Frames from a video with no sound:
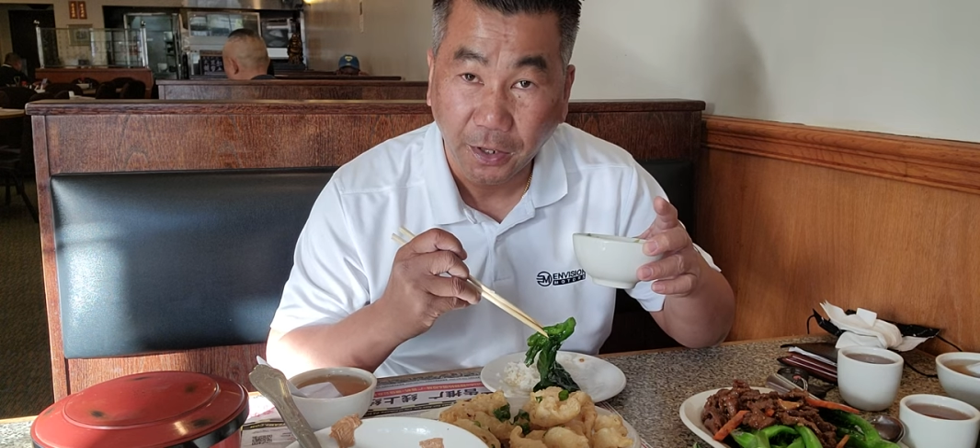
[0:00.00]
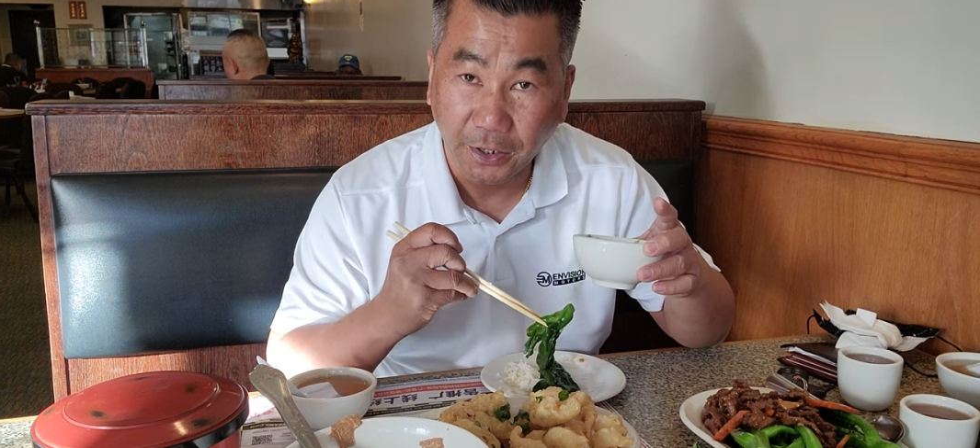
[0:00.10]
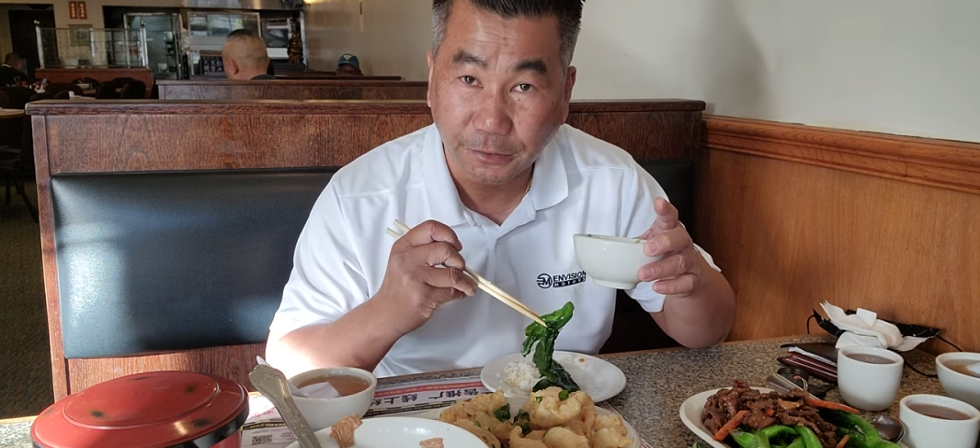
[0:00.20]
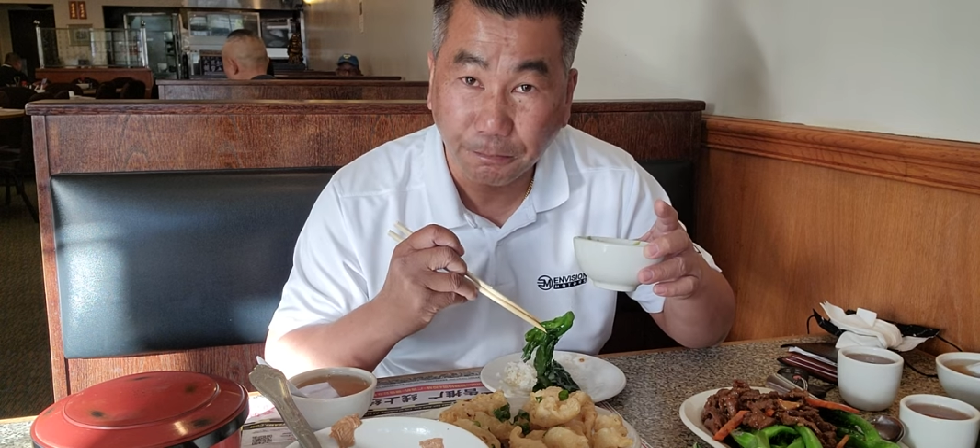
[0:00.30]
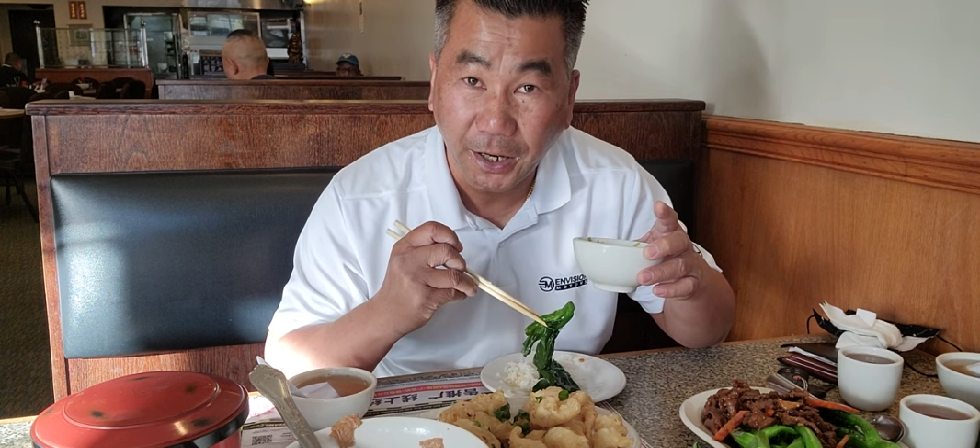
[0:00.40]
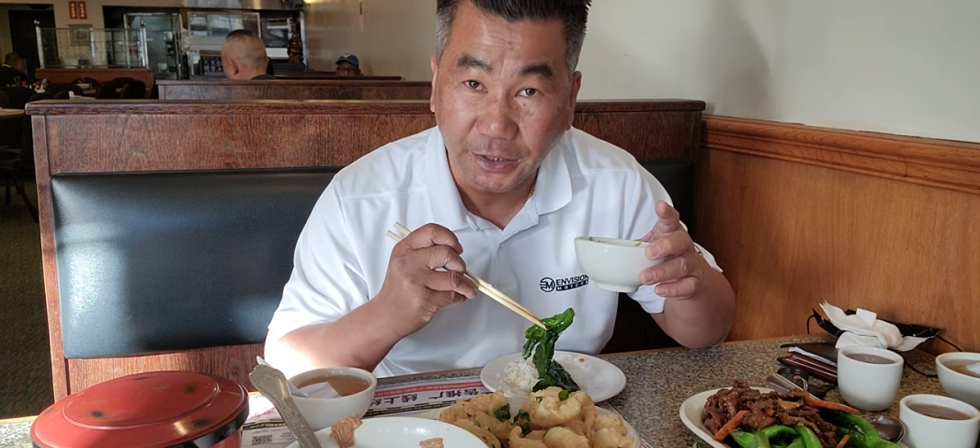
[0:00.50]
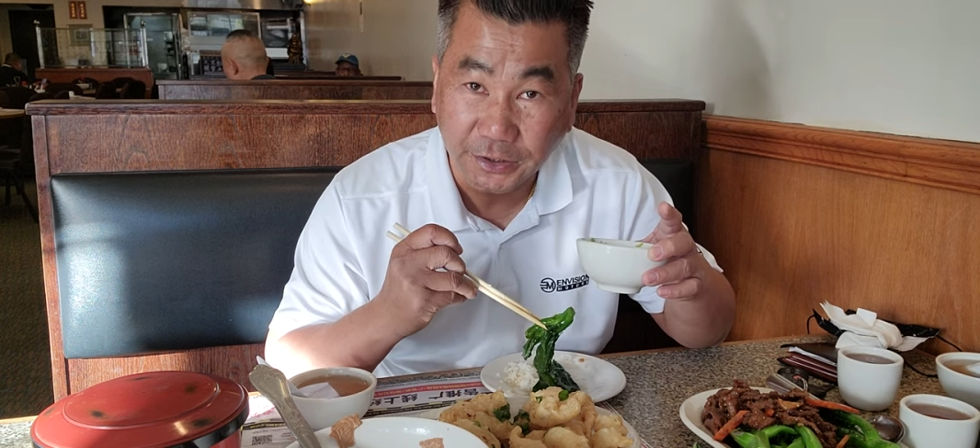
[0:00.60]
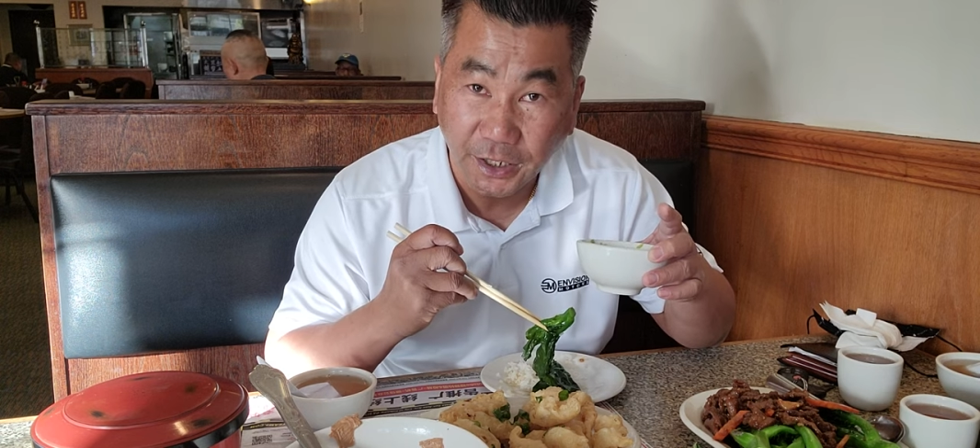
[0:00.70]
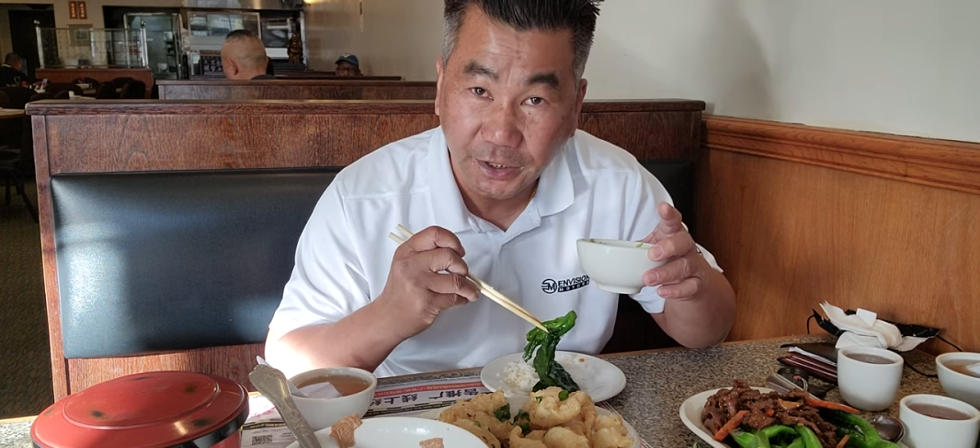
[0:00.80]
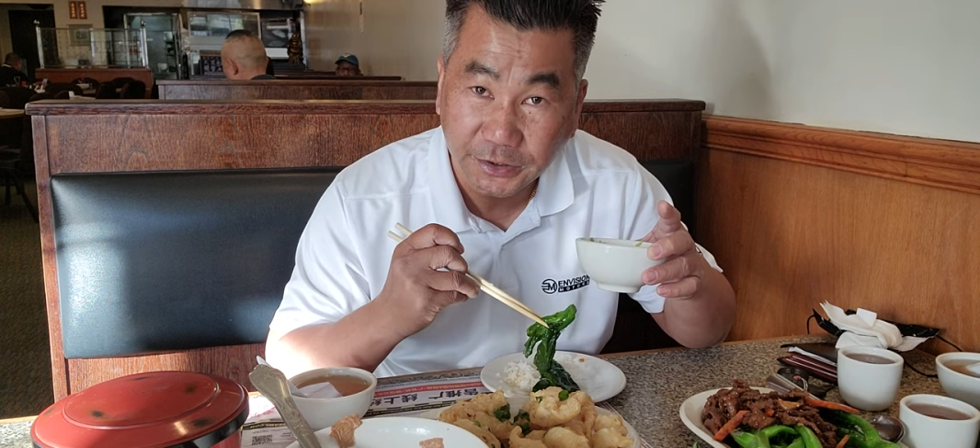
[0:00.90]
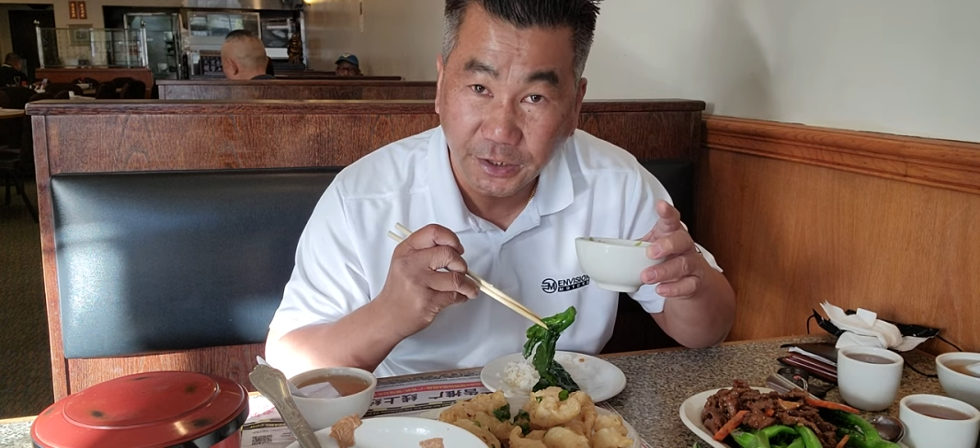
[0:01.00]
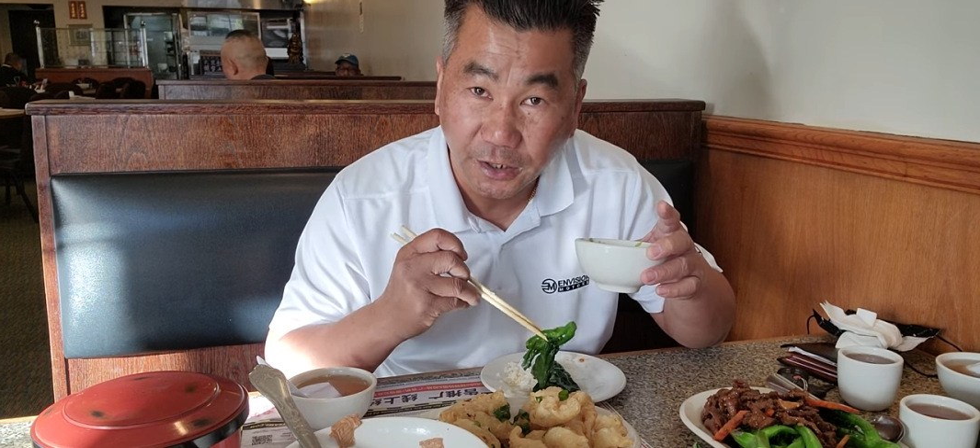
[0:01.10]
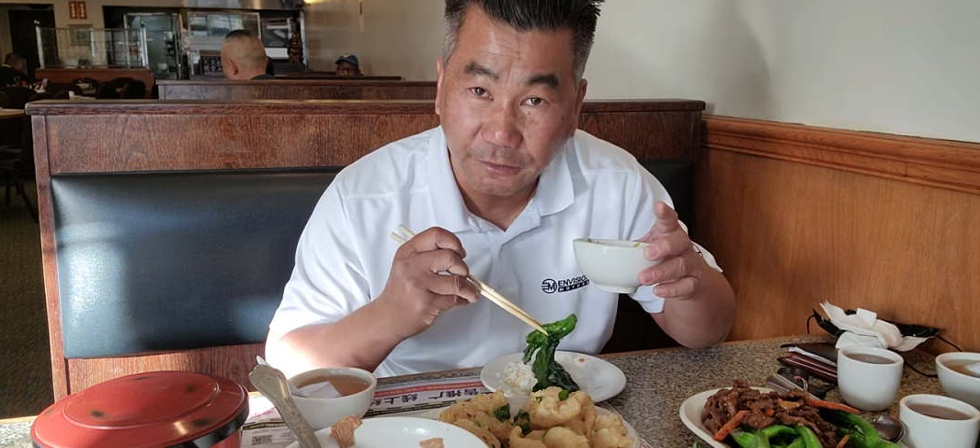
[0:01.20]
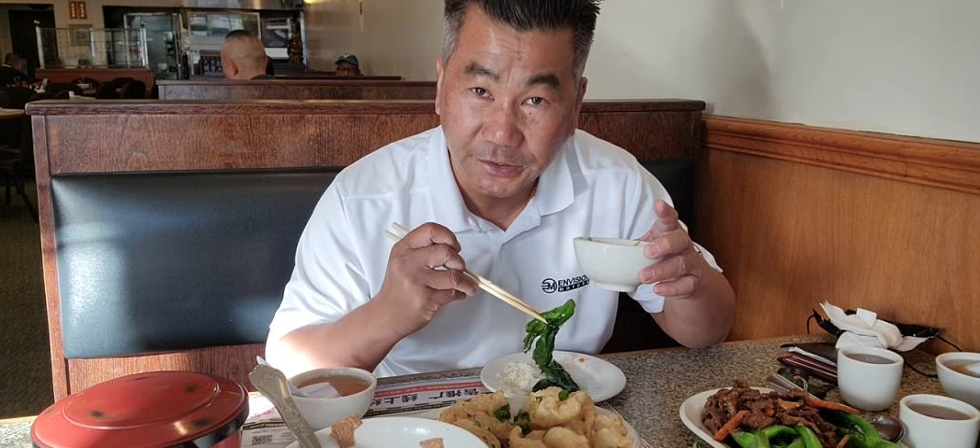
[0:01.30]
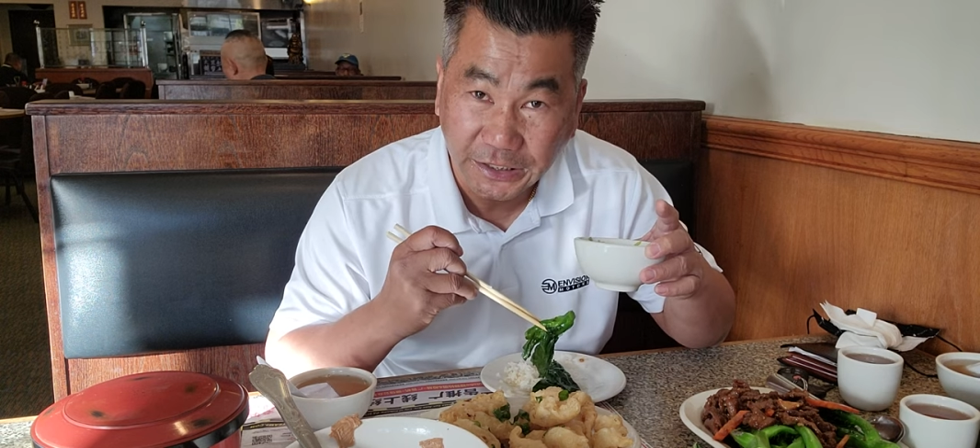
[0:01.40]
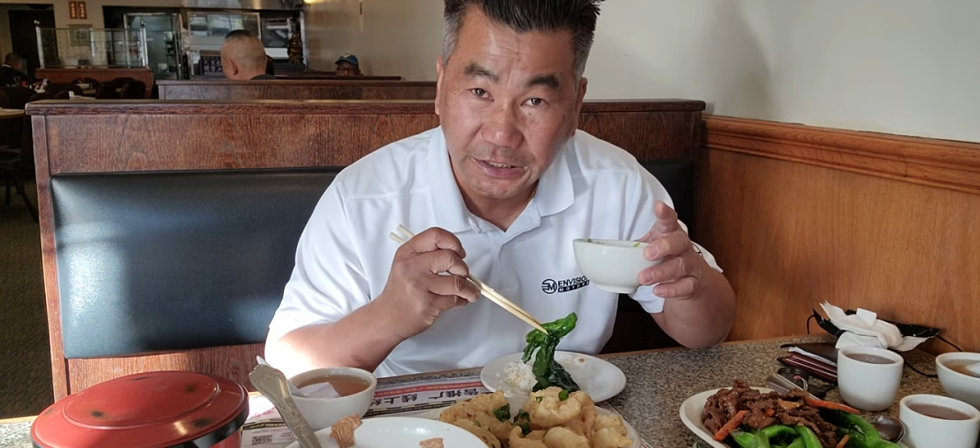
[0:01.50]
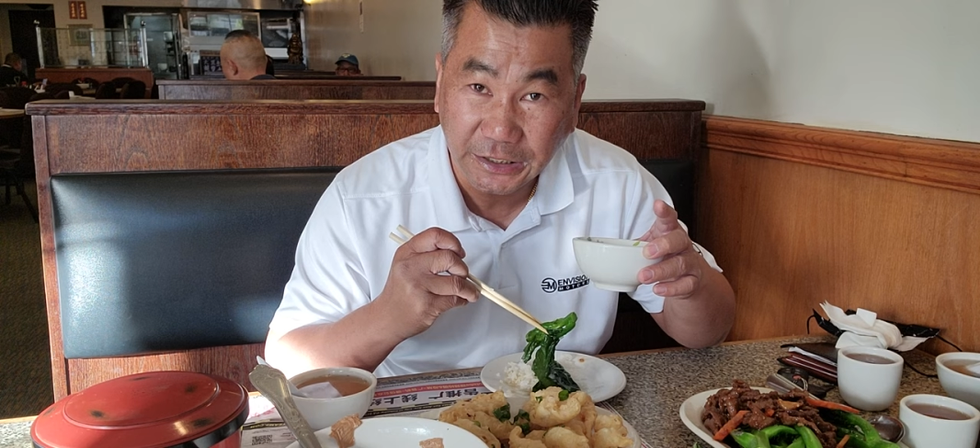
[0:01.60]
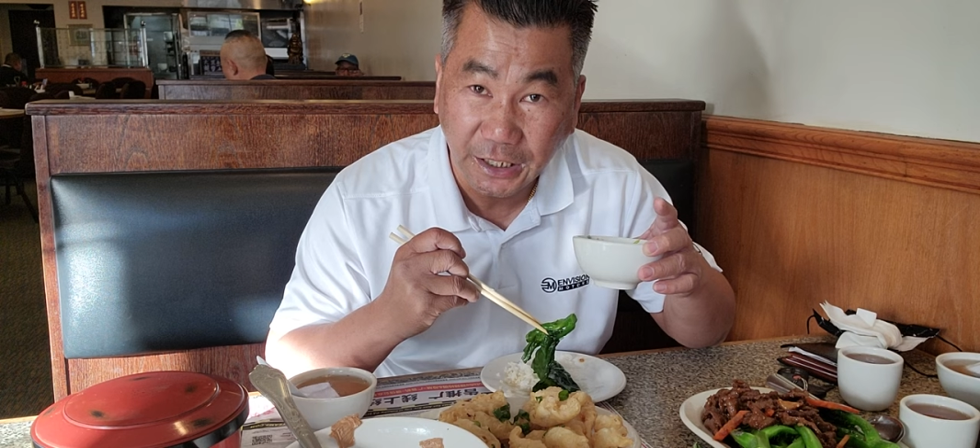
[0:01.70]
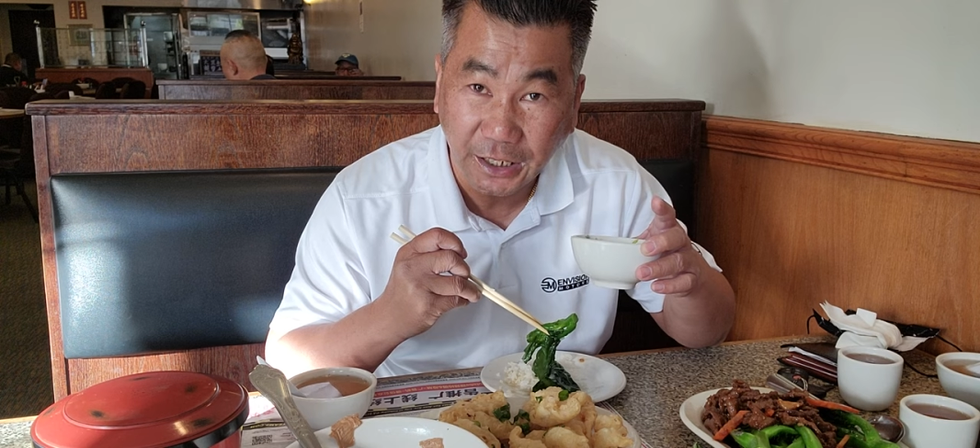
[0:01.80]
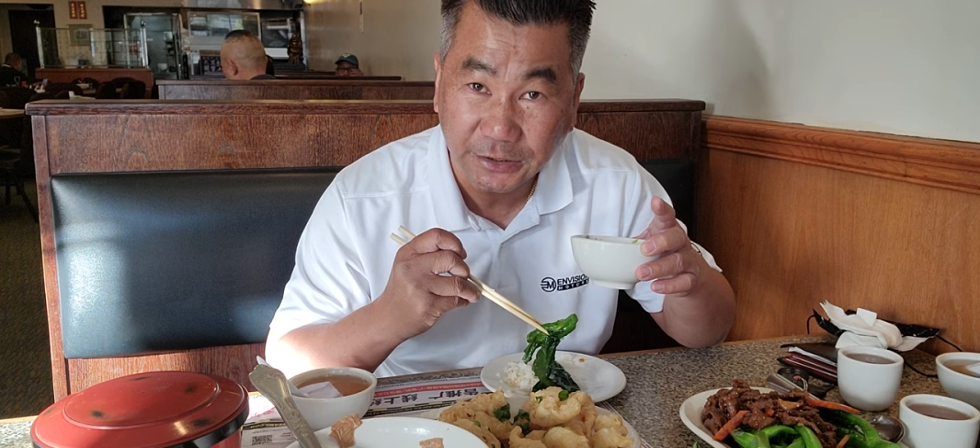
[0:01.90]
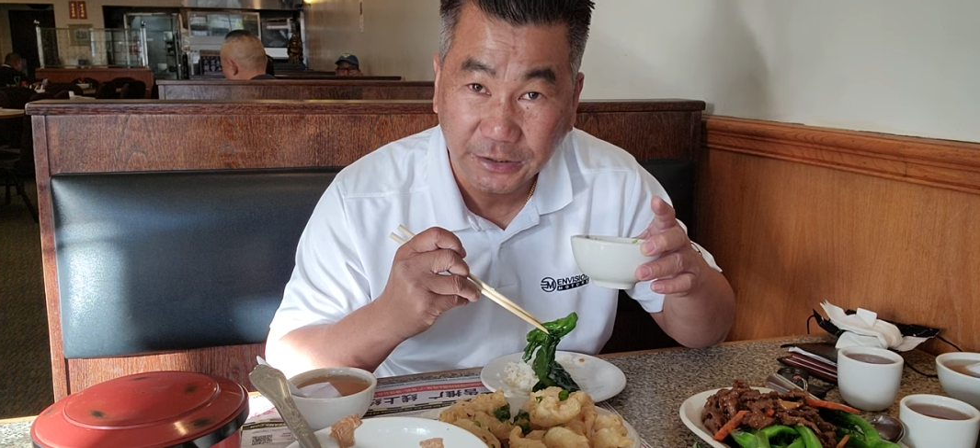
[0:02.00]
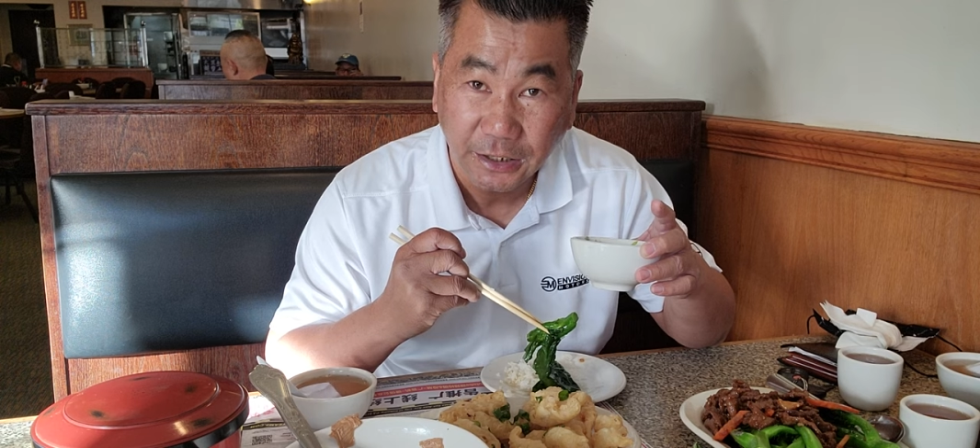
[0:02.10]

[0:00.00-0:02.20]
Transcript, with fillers: Is my taste of tea, guys.